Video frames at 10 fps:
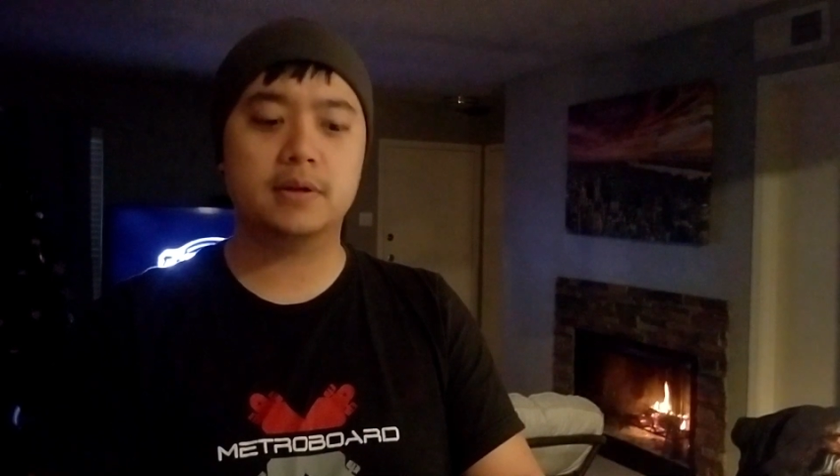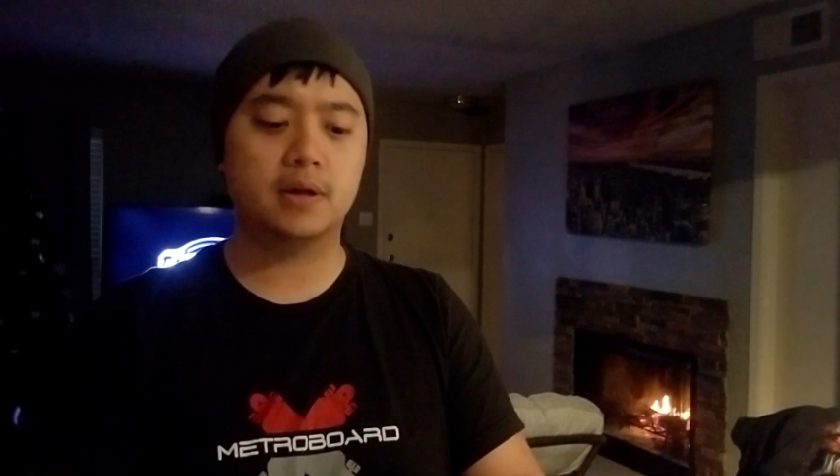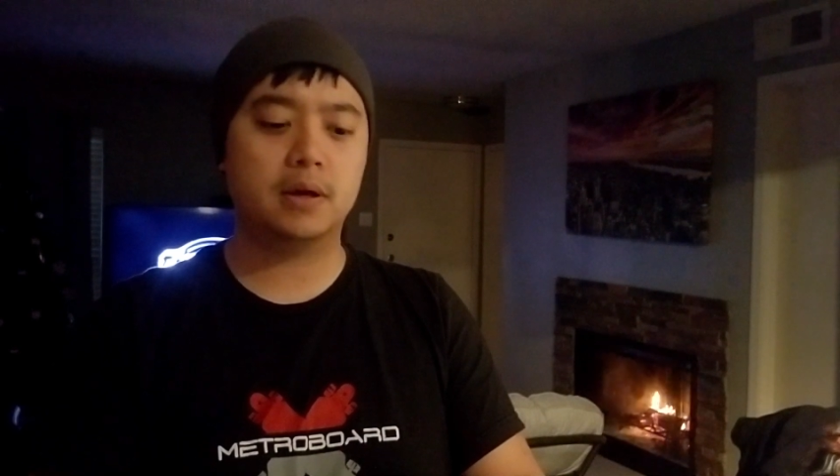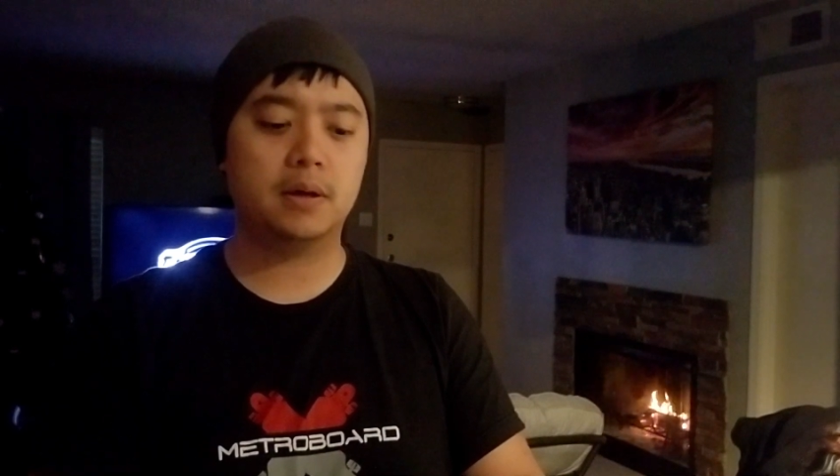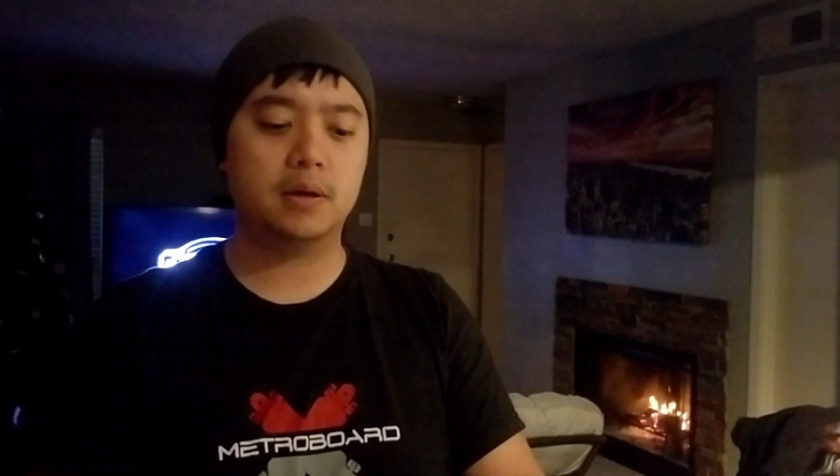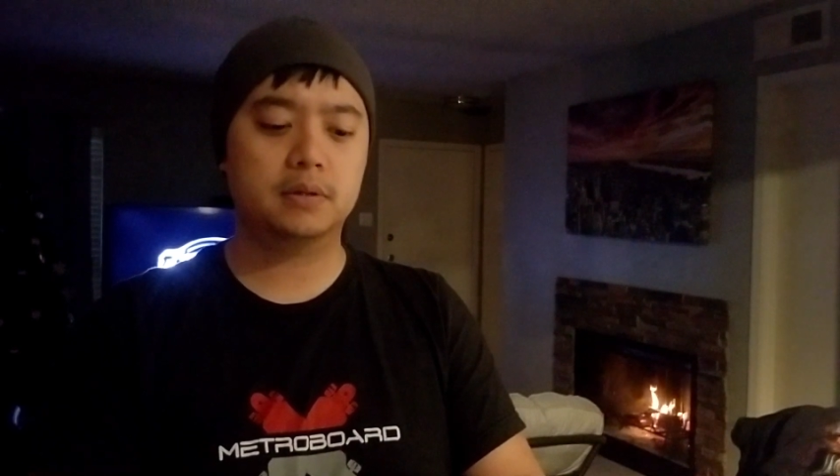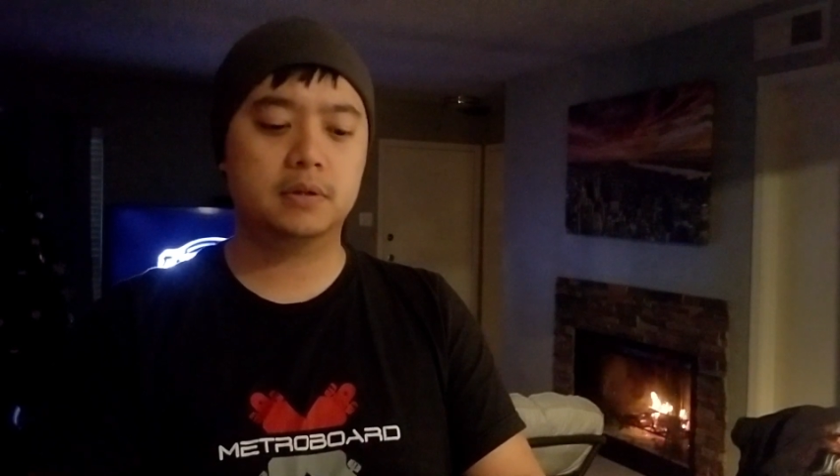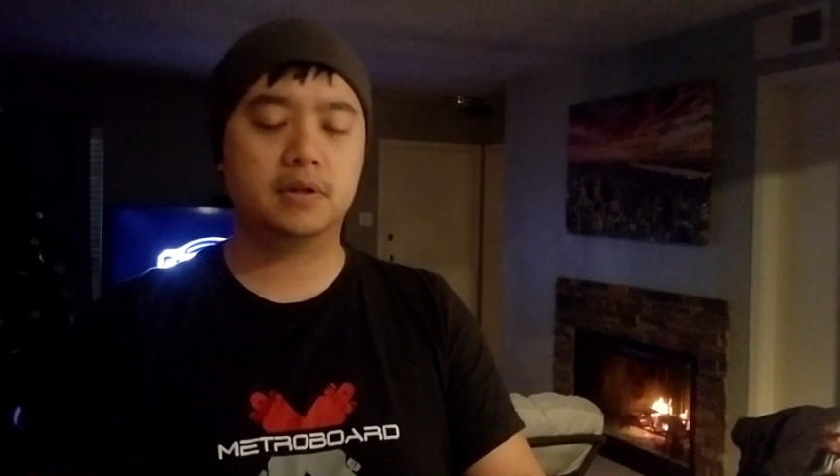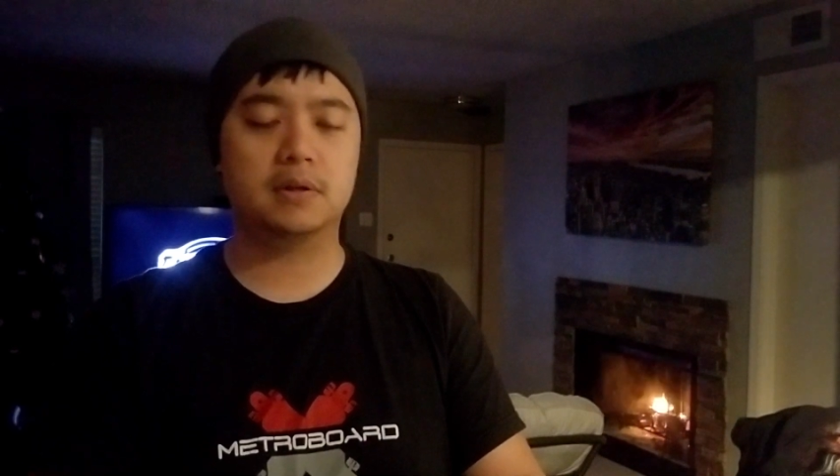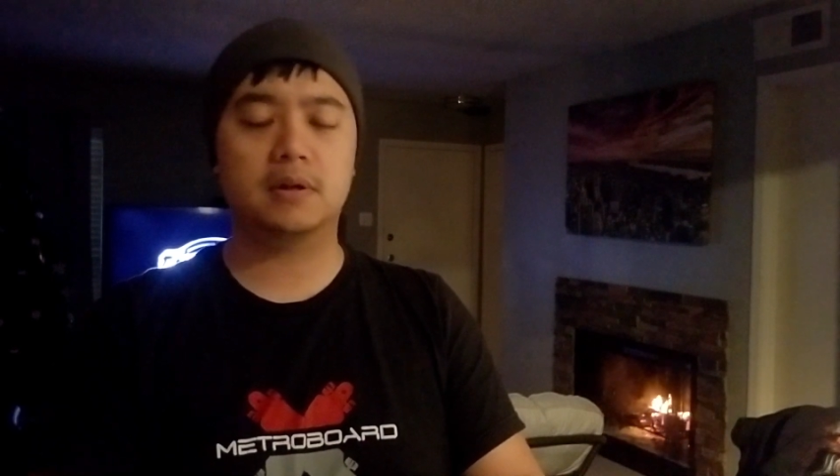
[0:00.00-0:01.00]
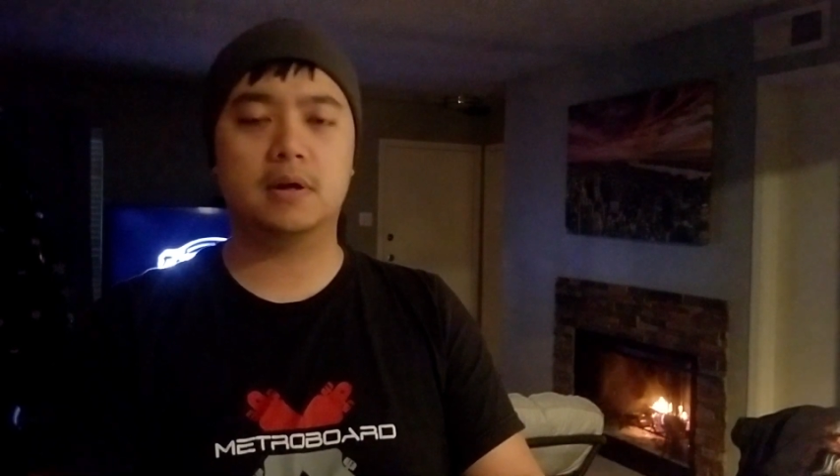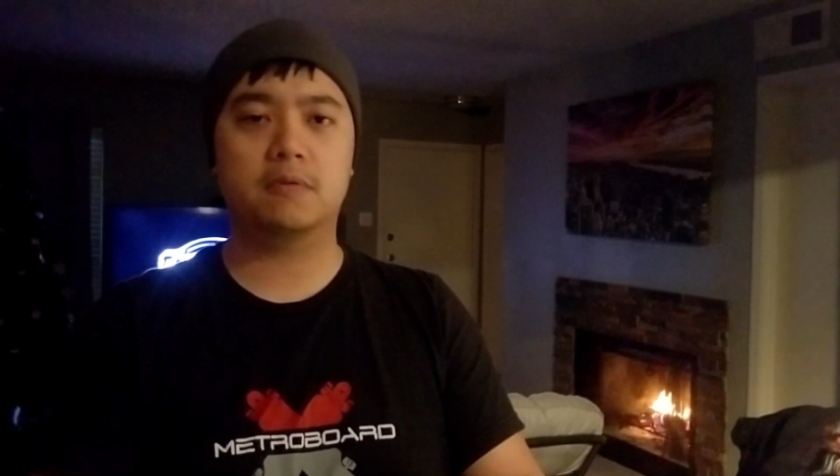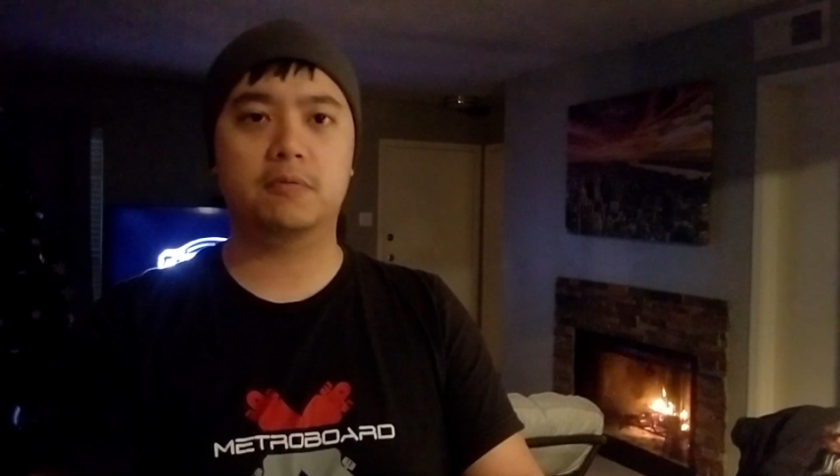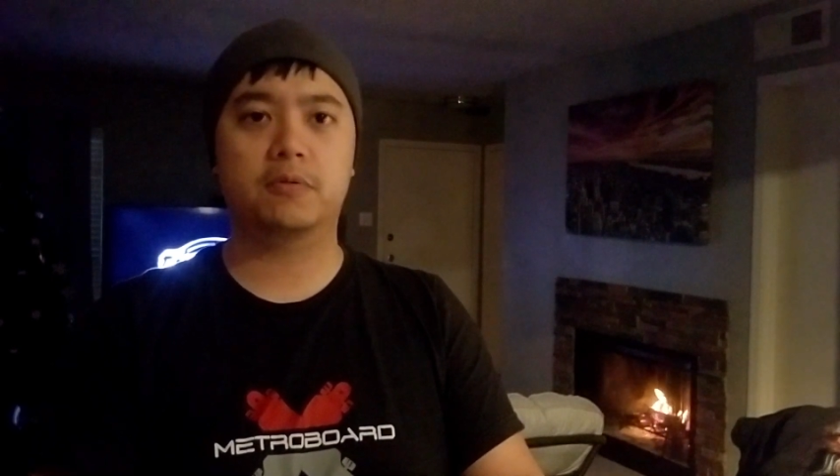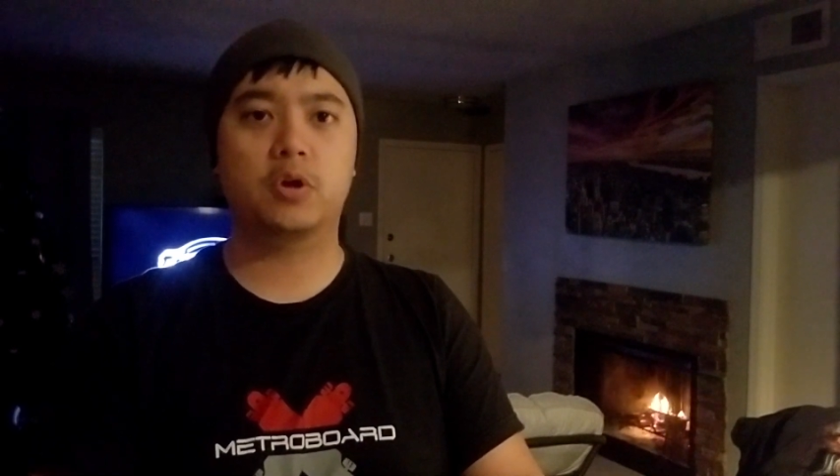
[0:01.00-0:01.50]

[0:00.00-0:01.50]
and you can go